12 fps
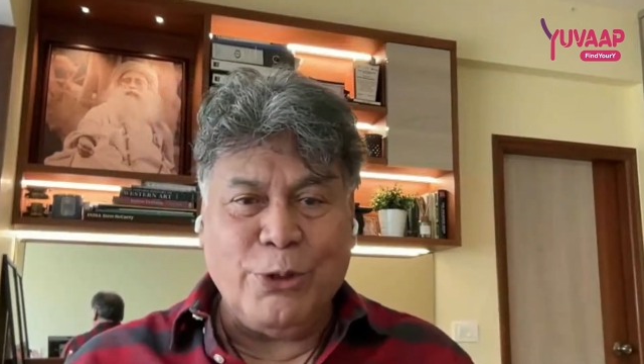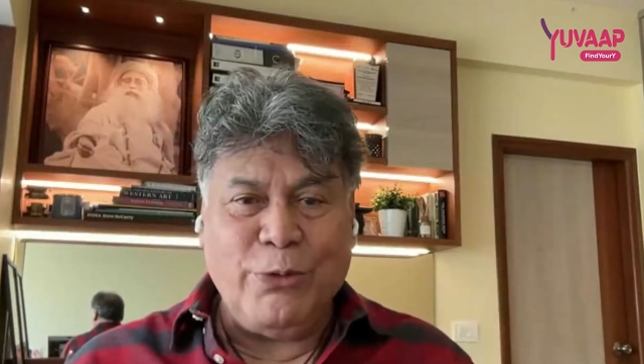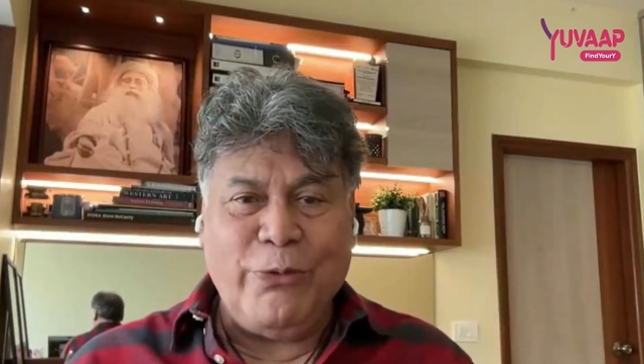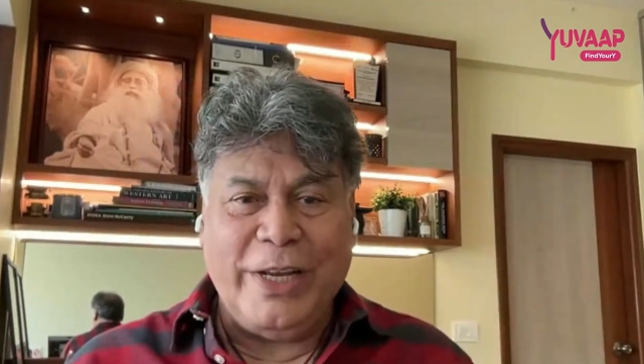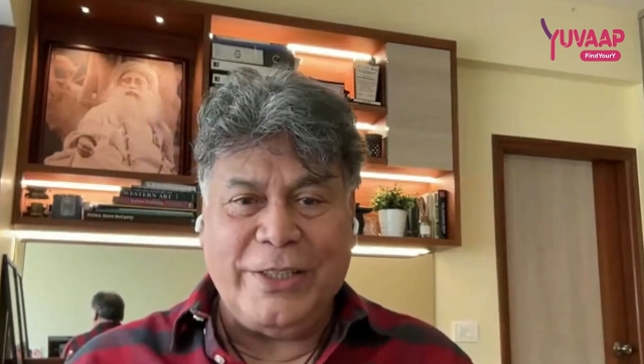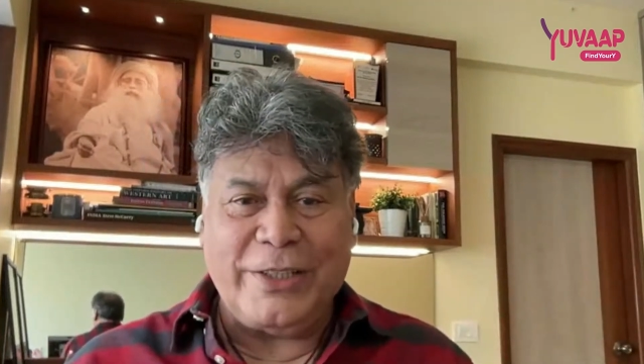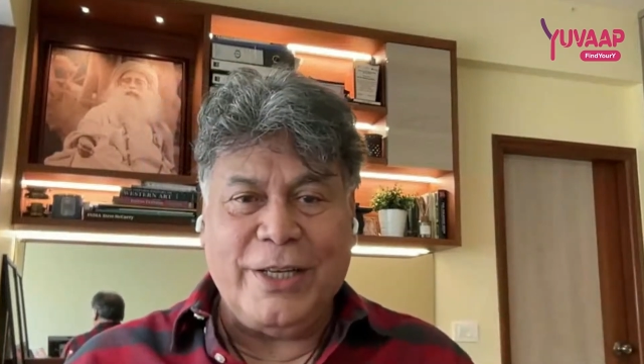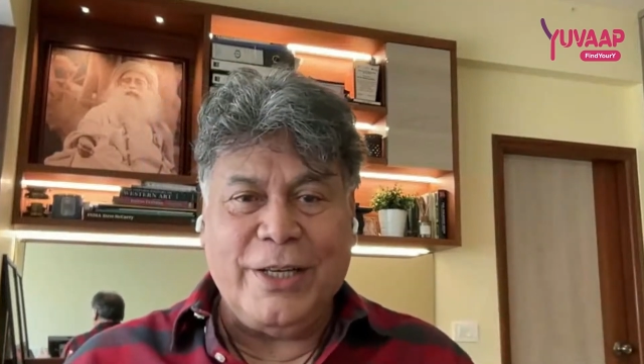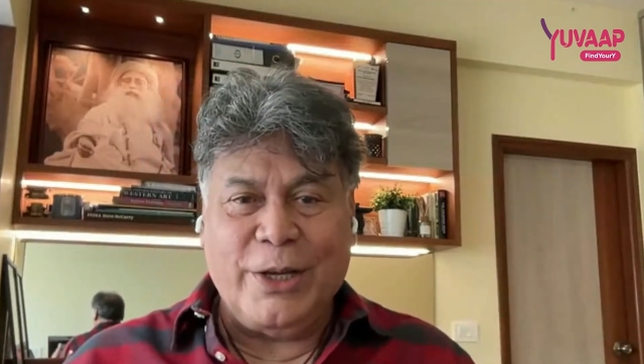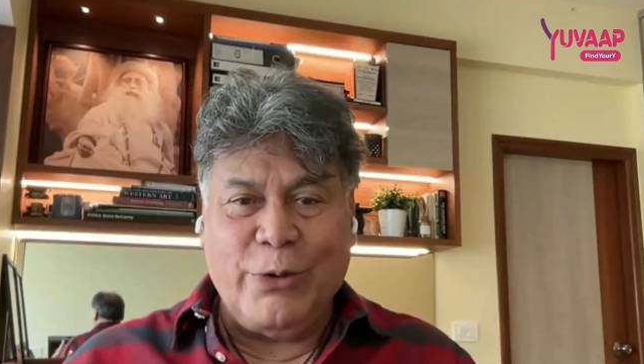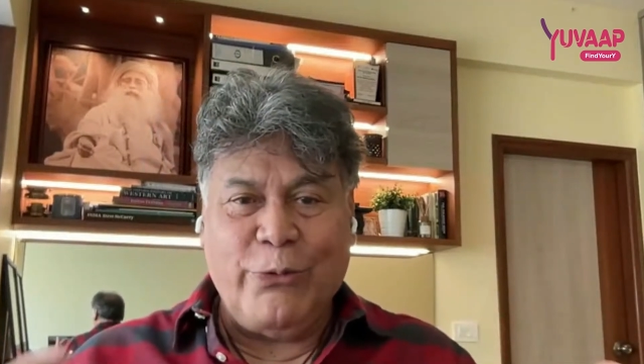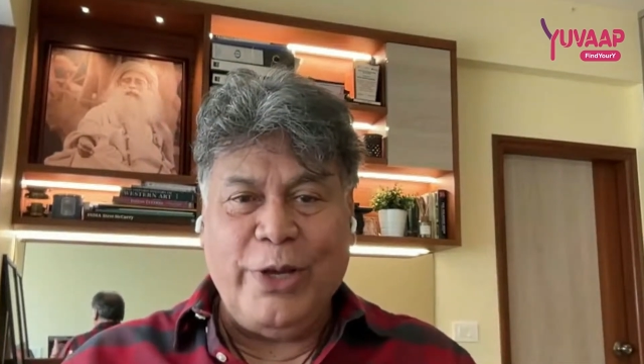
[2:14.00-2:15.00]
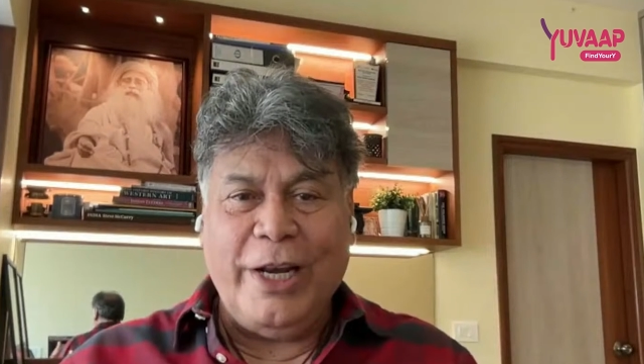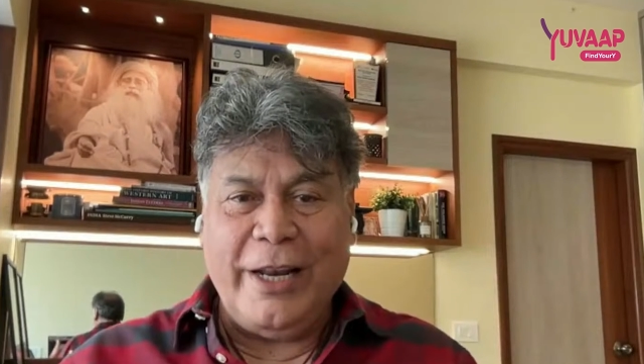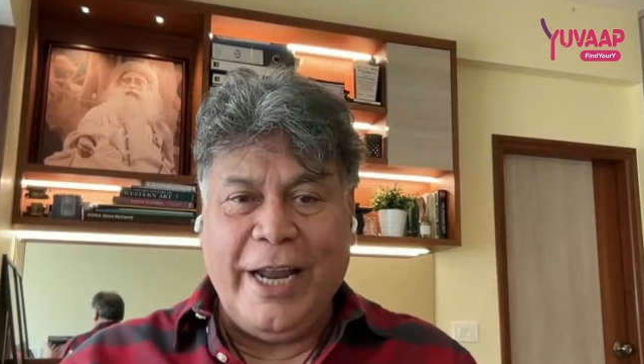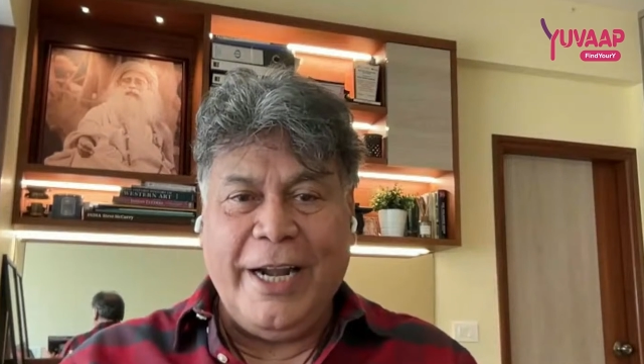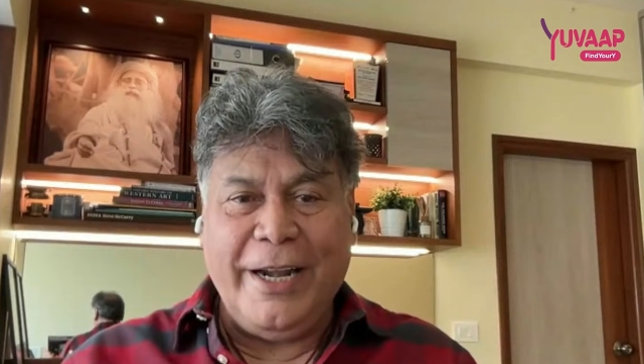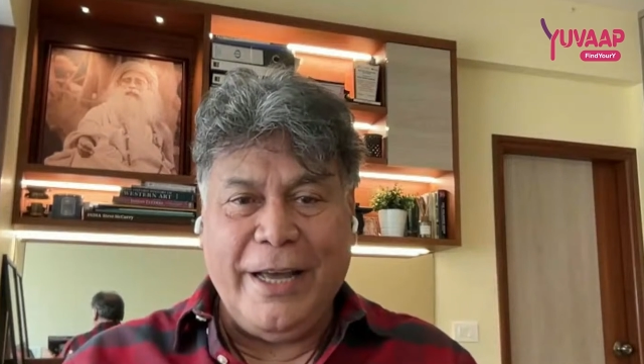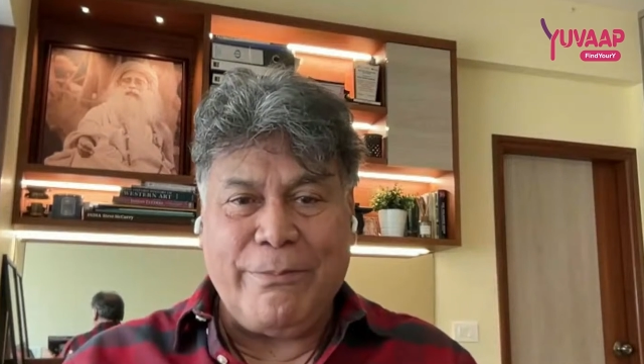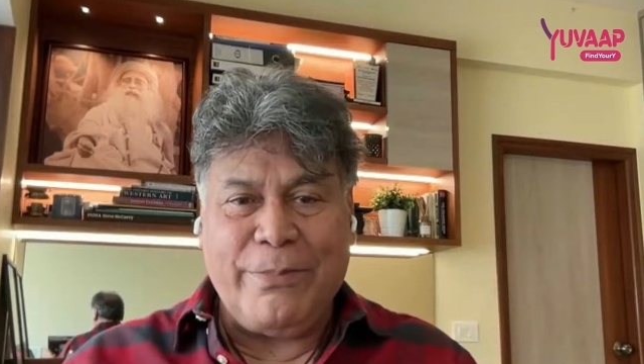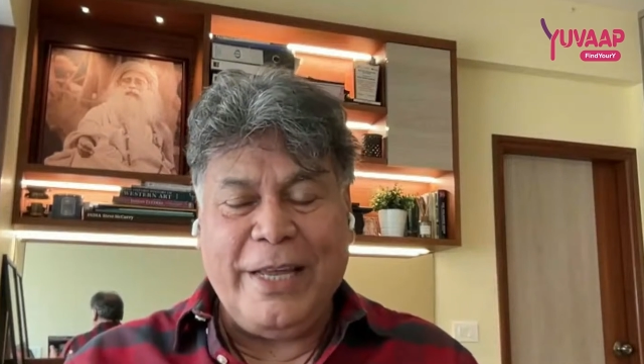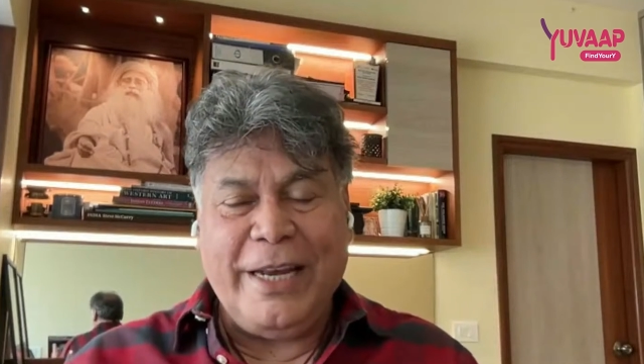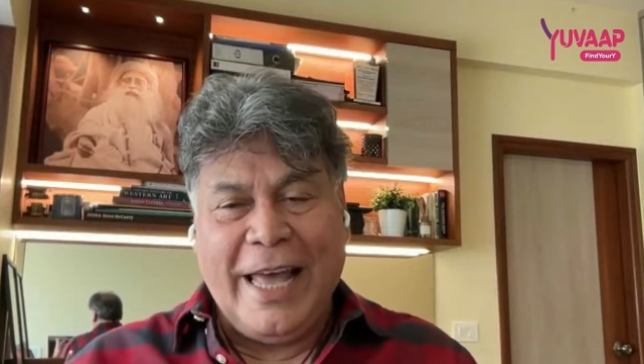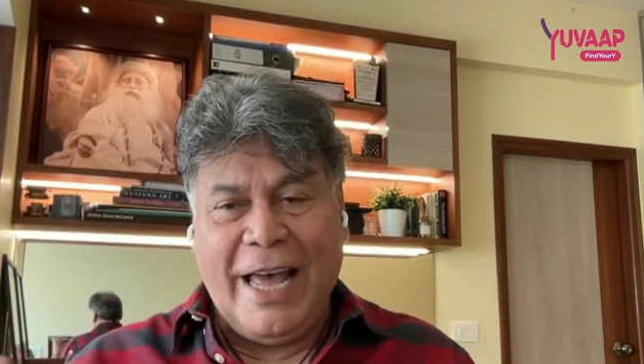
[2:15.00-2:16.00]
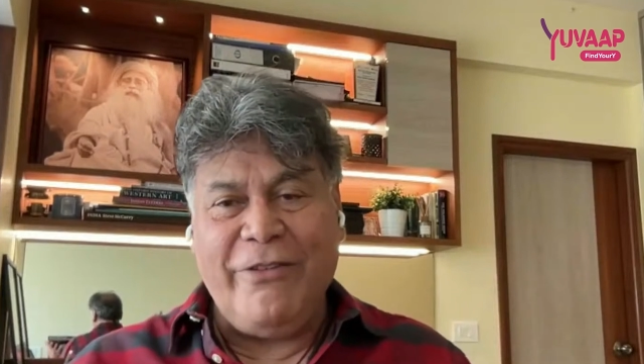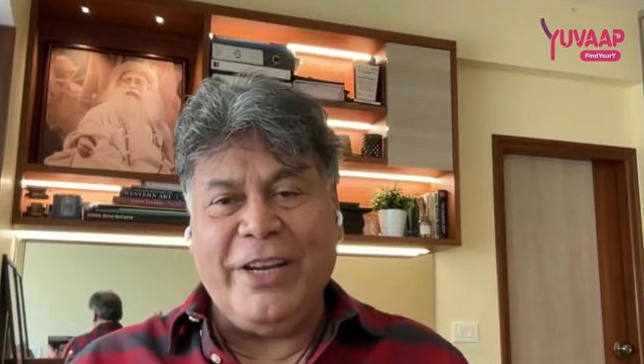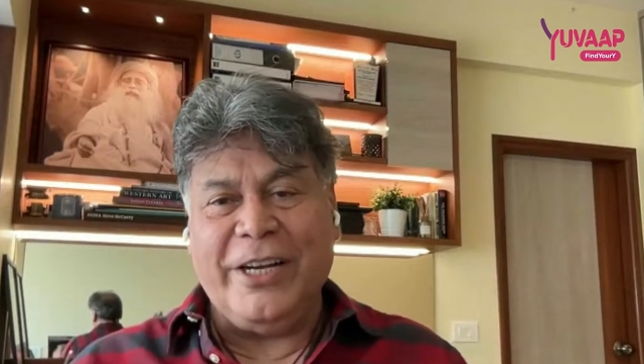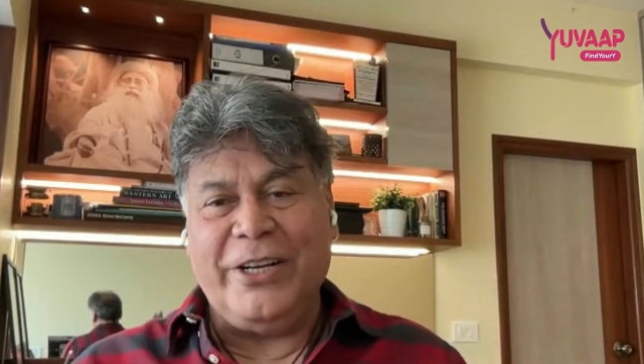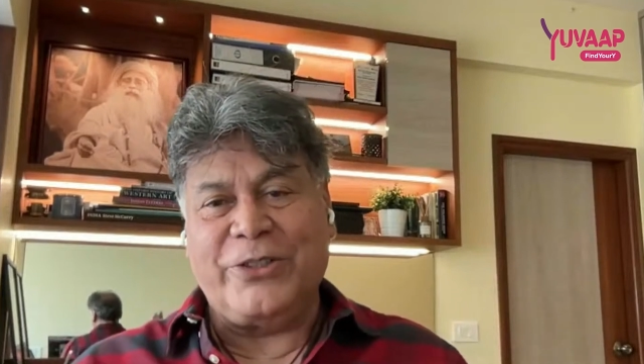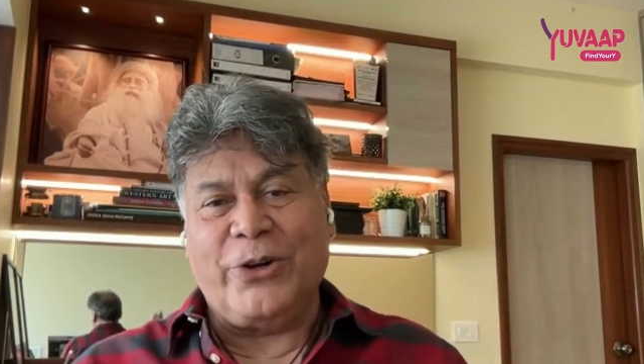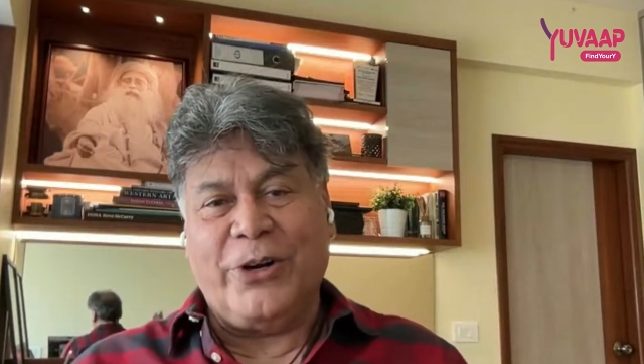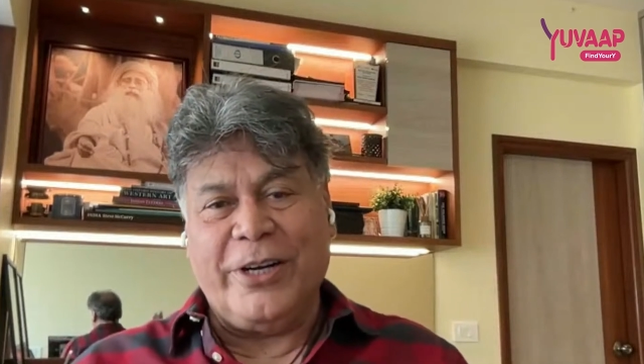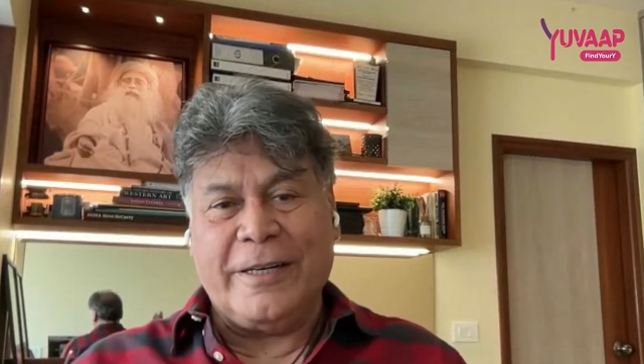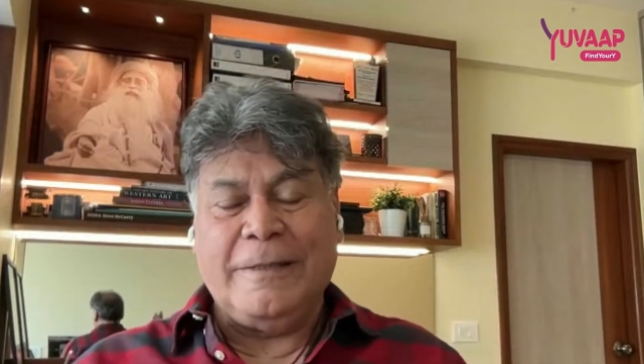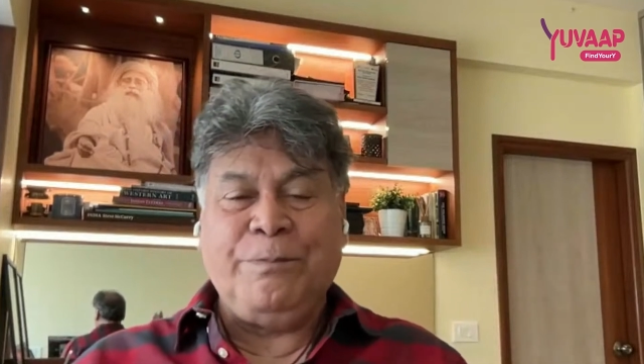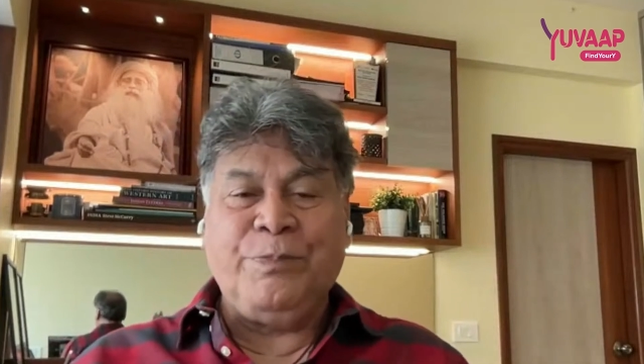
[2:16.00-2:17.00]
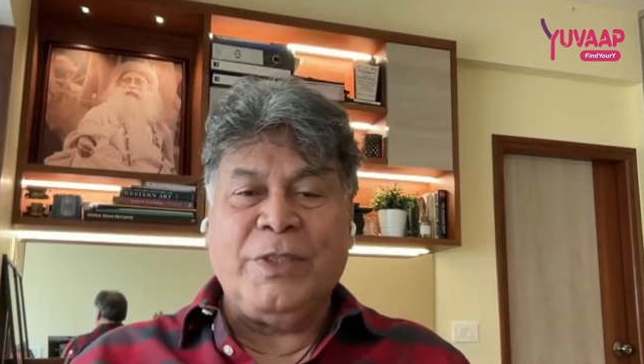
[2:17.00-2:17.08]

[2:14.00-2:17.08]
both ways will end up in having a disorder.